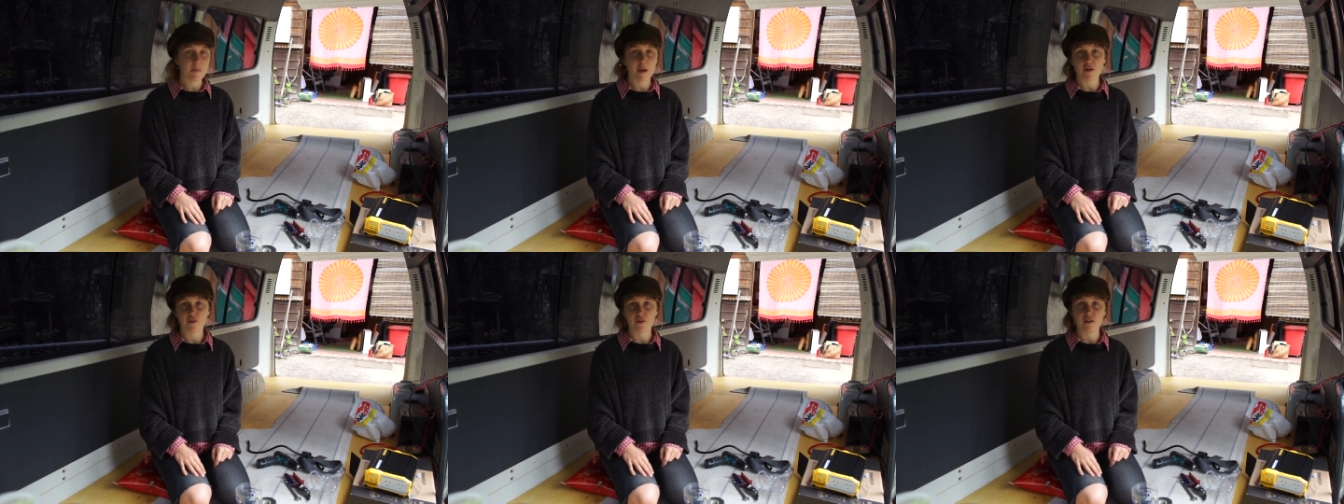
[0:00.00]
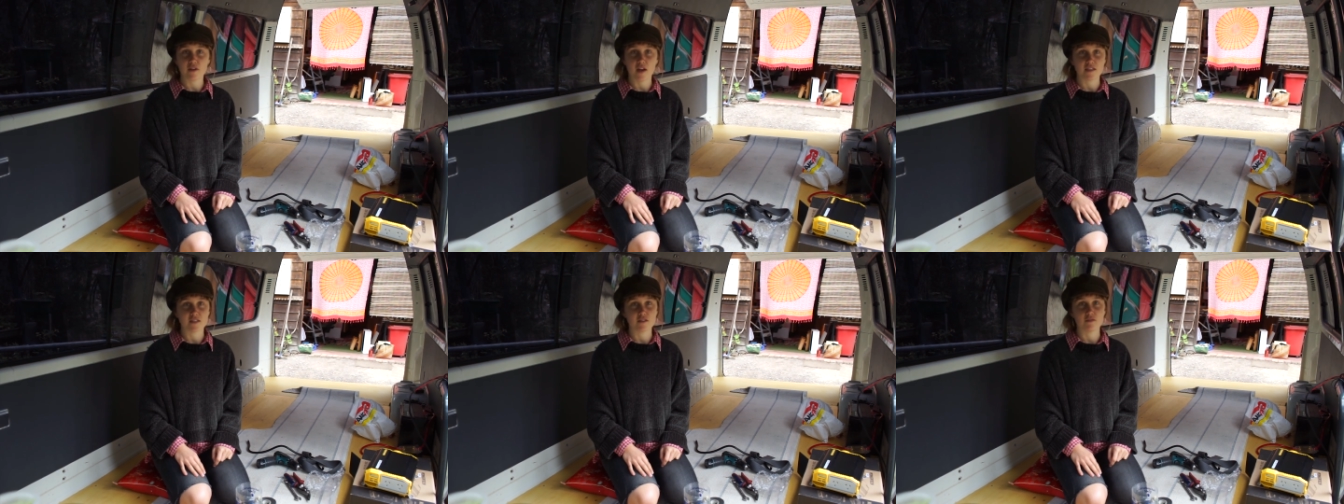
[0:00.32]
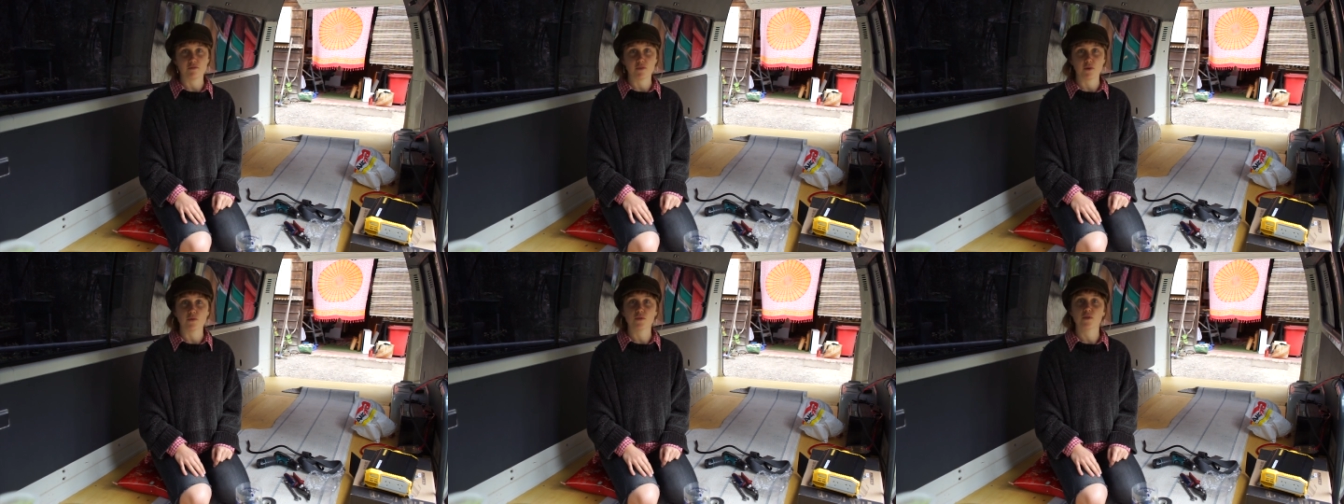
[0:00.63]
battery nice
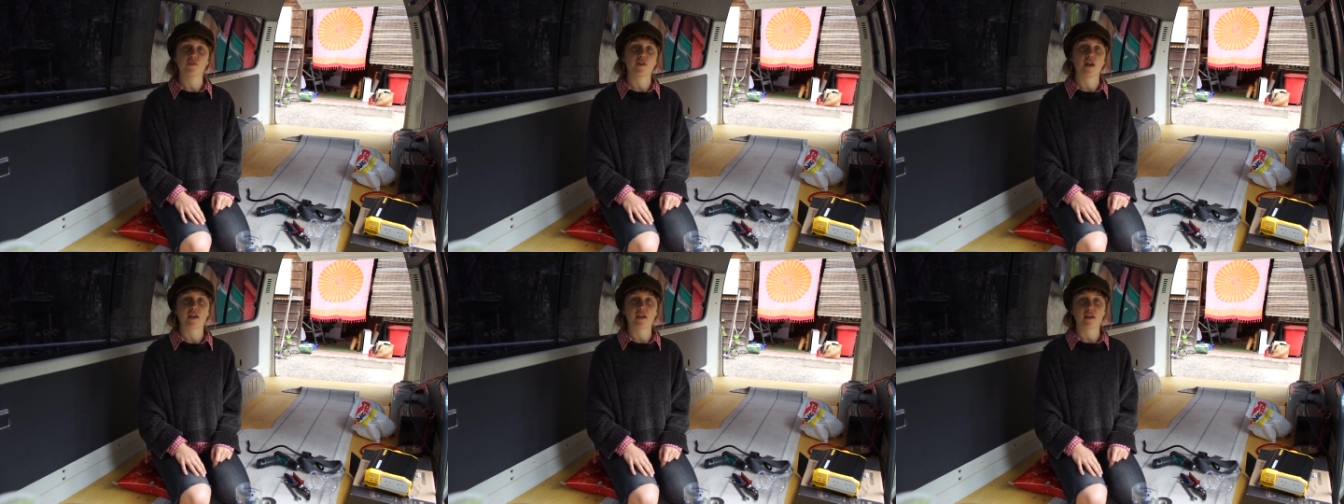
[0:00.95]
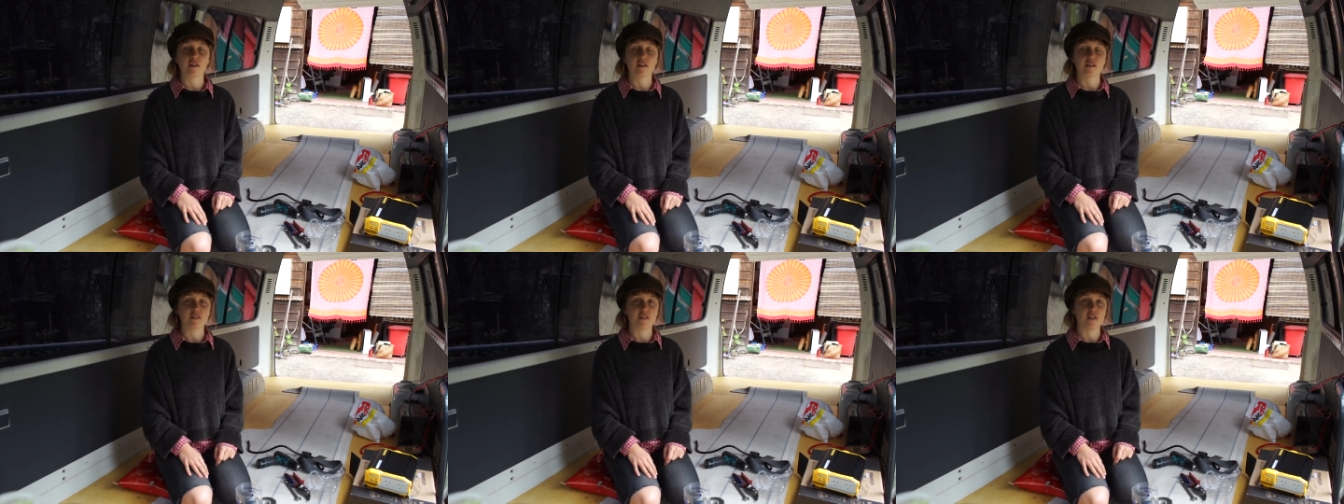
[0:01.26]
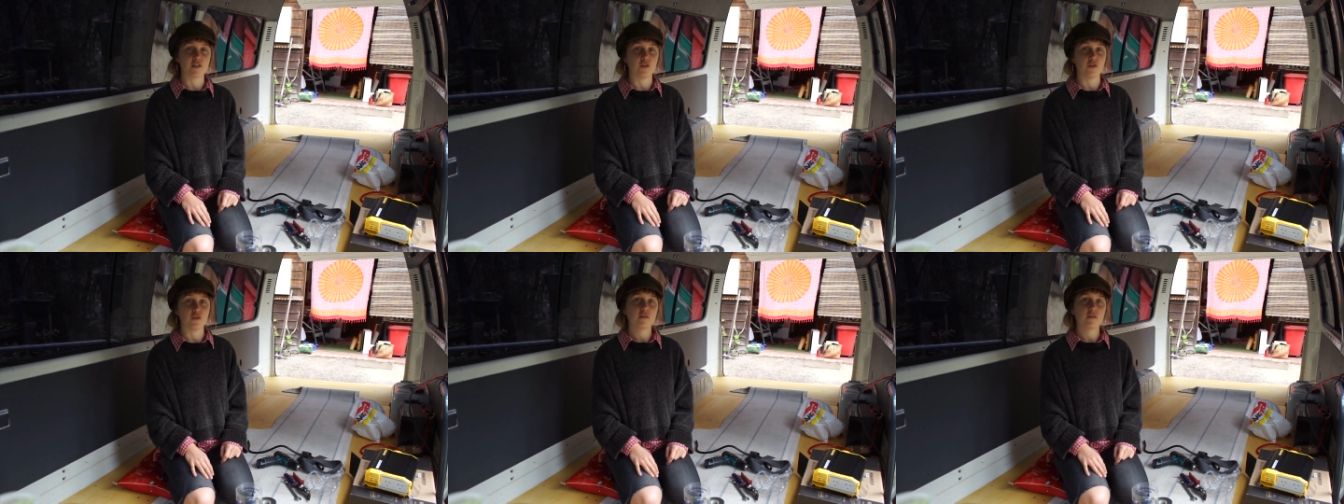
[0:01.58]
and full so that I can
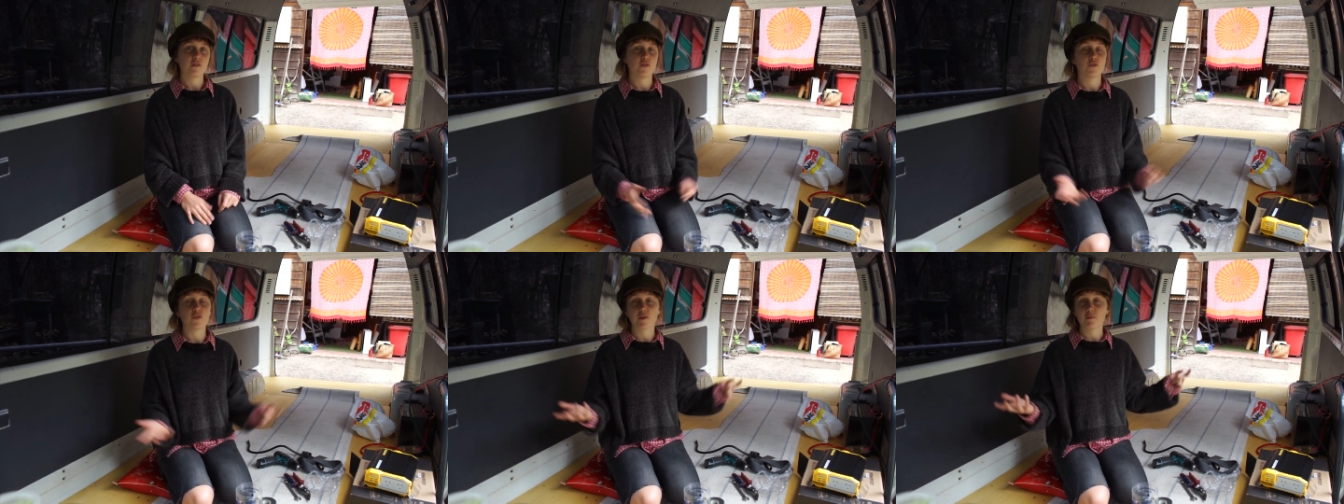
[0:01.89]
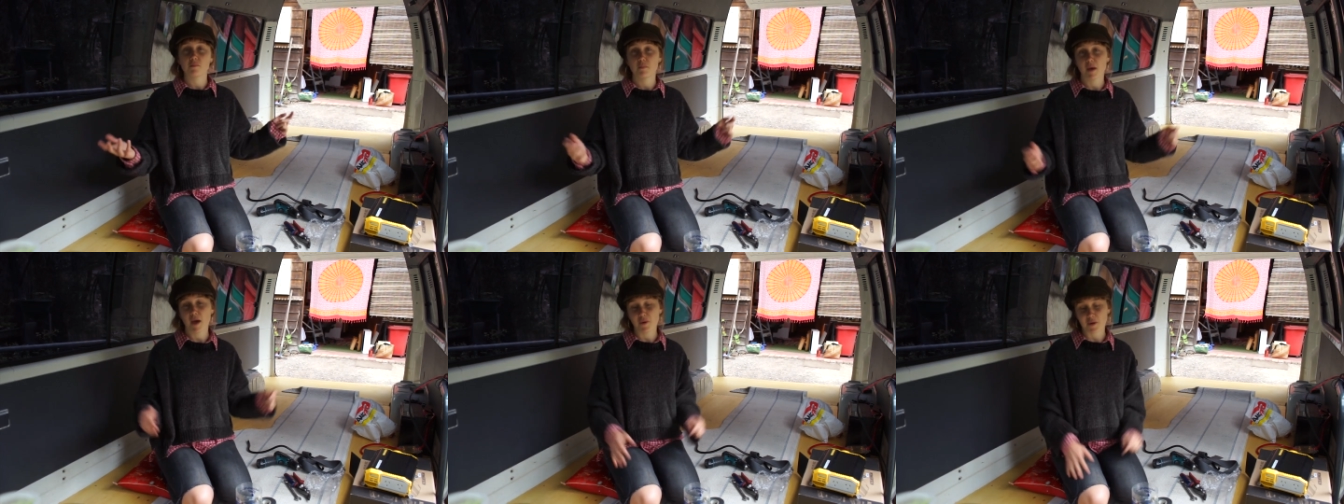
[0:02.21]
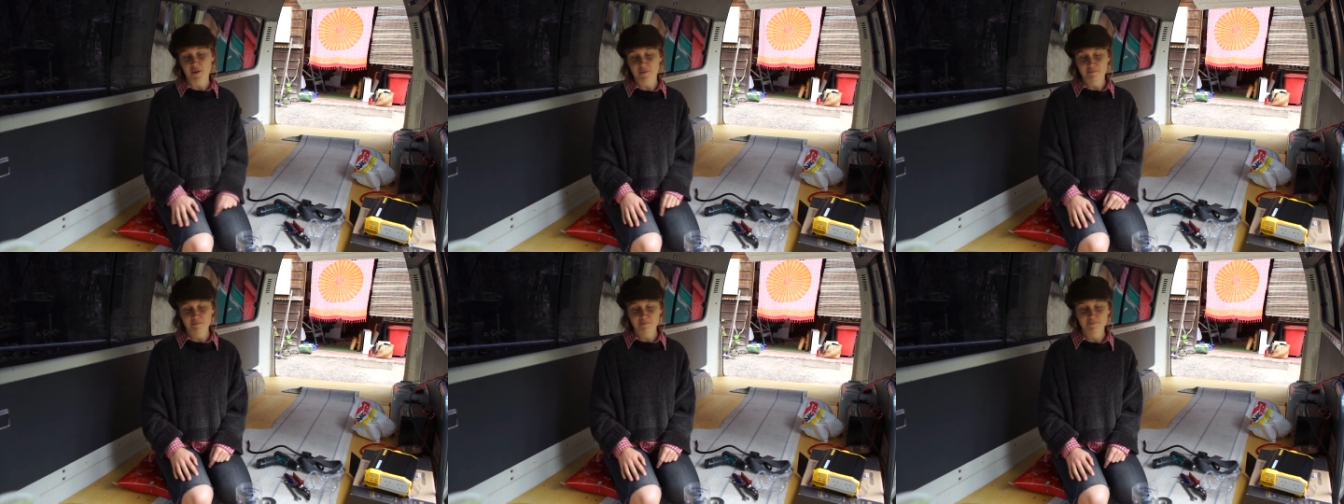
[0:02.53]
continue using power.
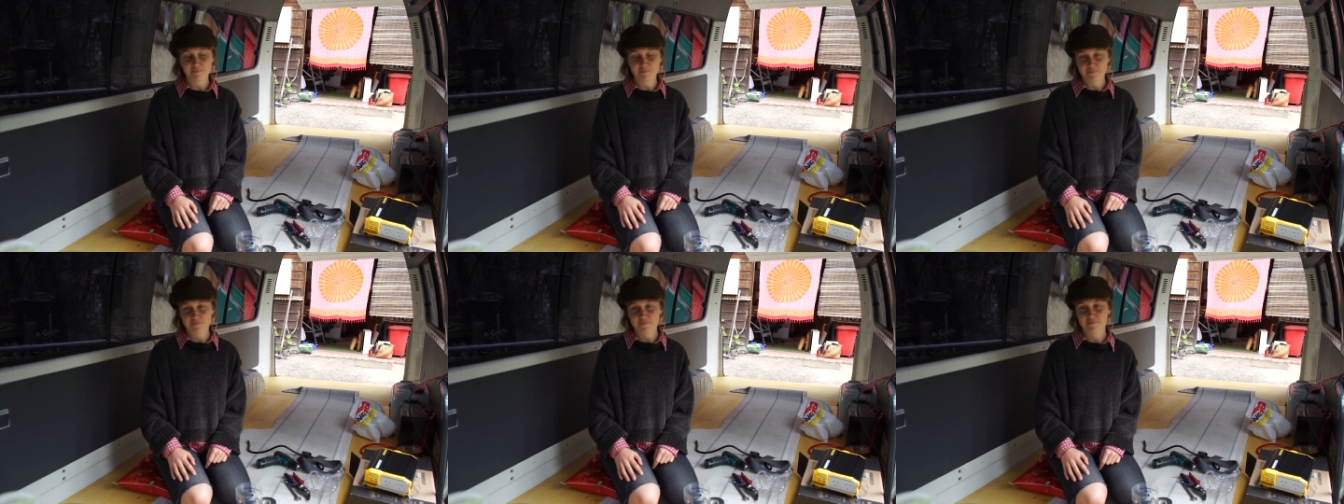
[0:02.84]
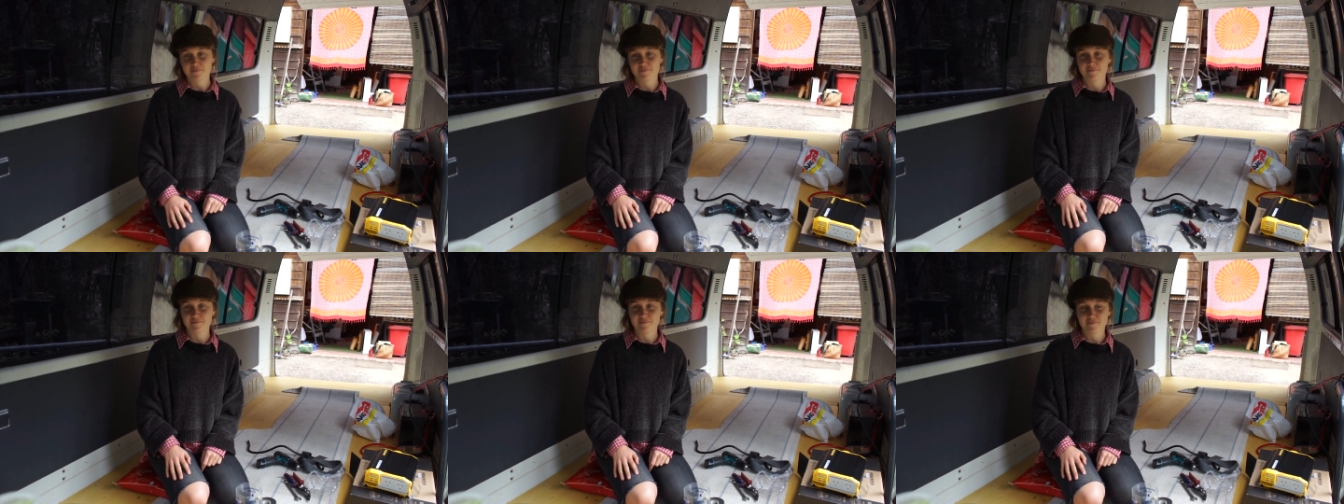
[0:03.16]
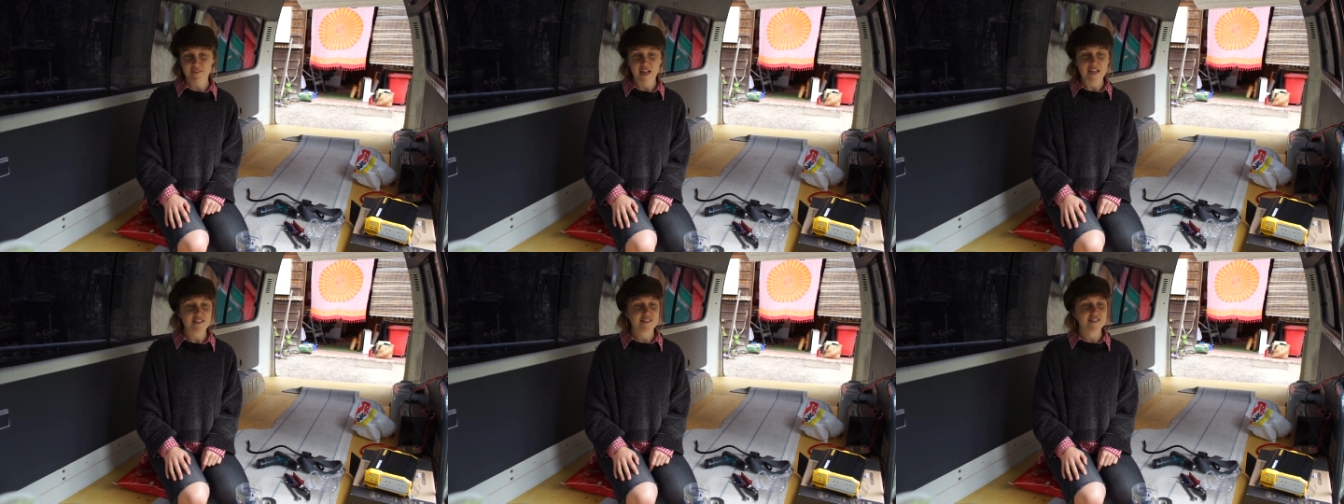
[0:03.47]

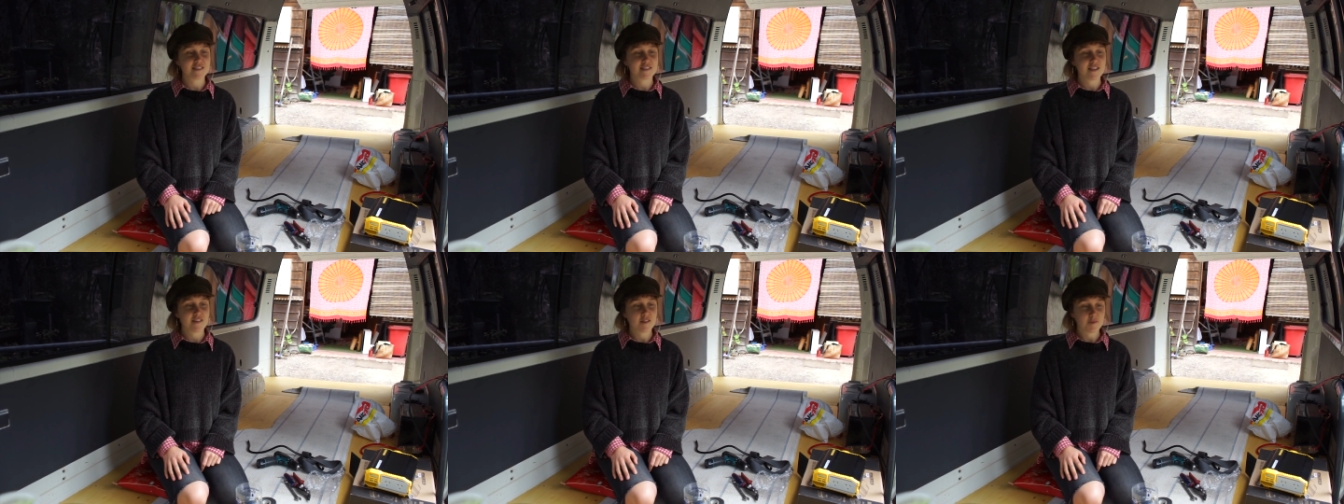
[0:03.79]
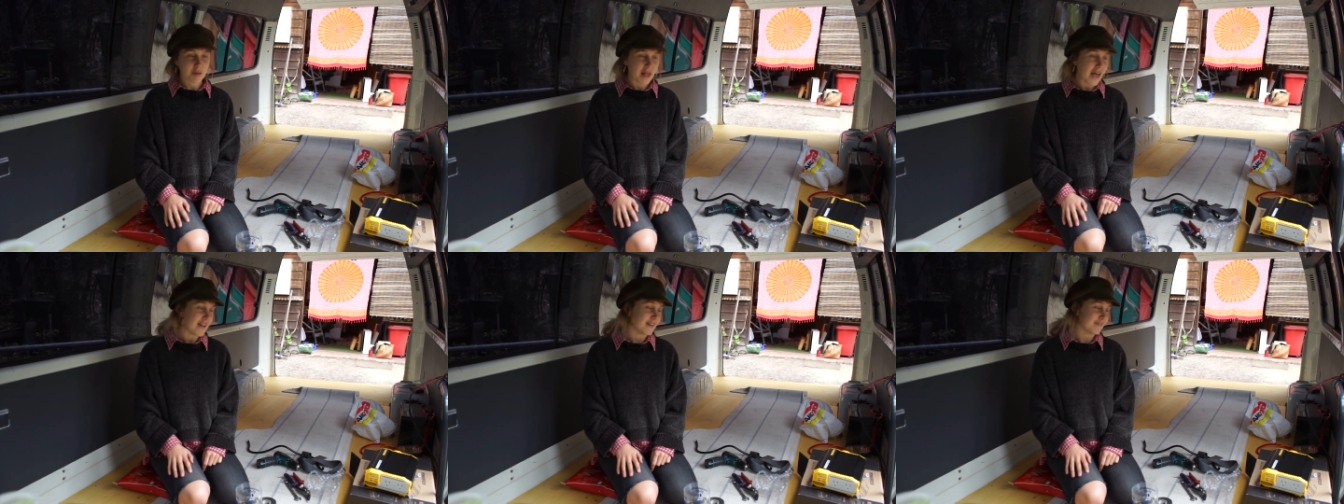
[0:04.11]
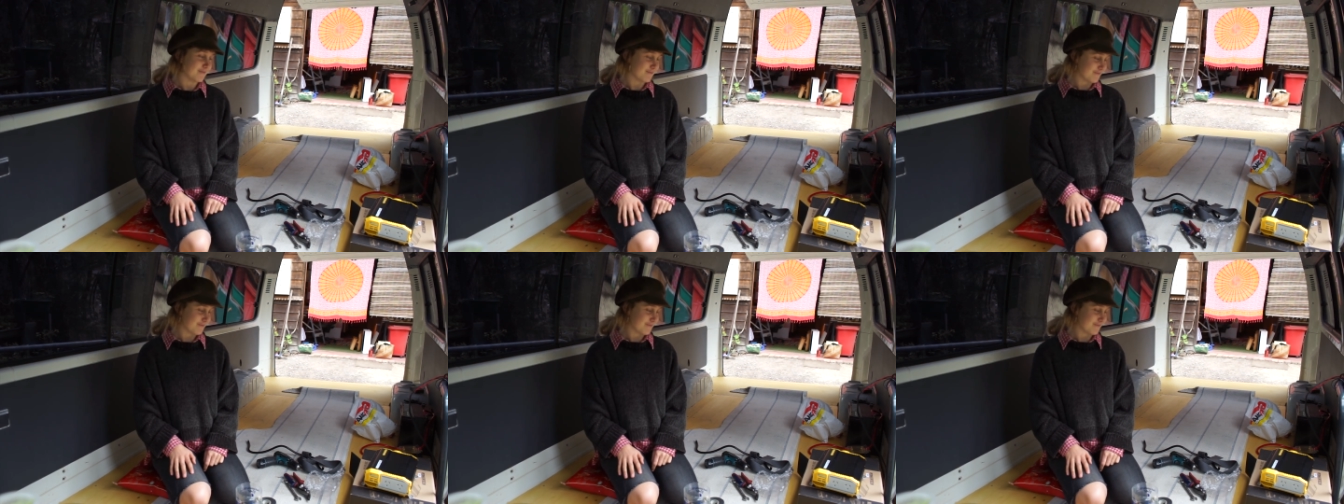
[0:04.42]
That's the plan.